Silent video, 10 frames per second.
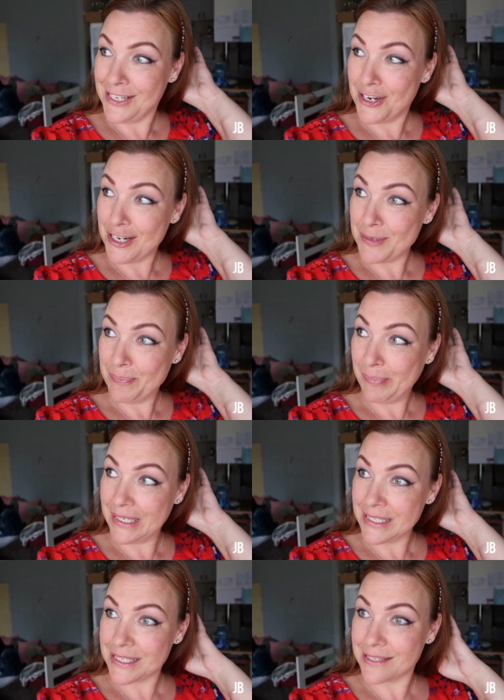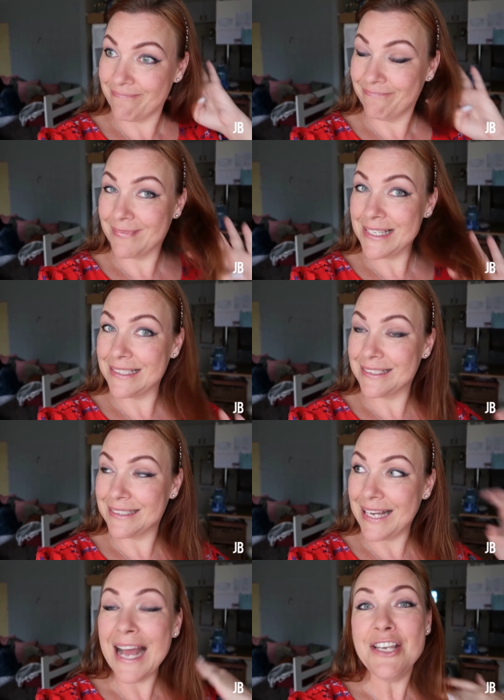yeah, but
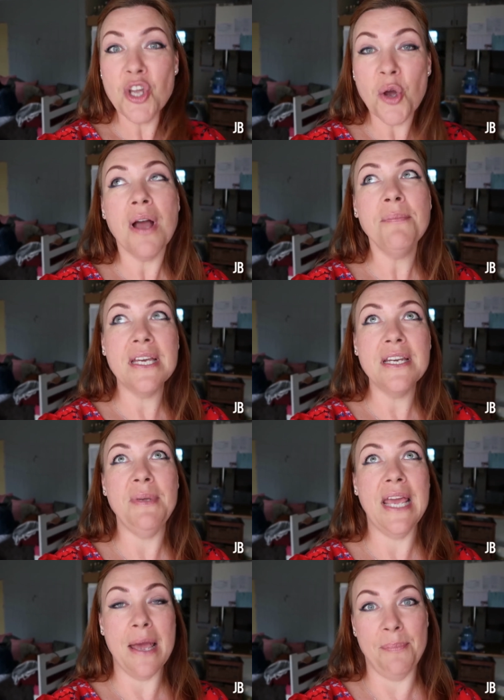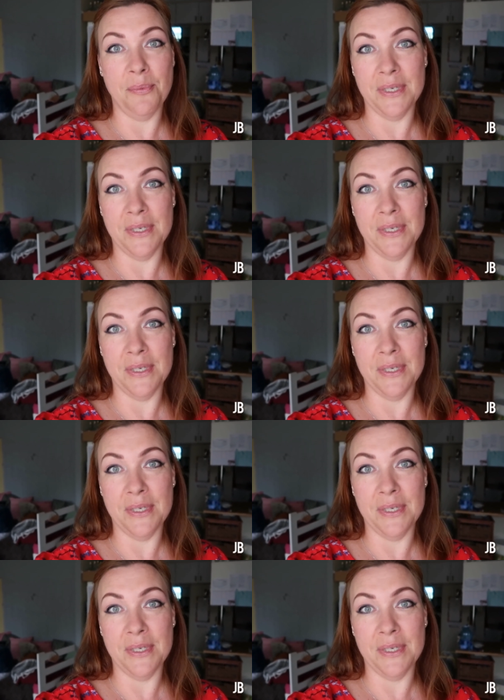I know I'm going to be happy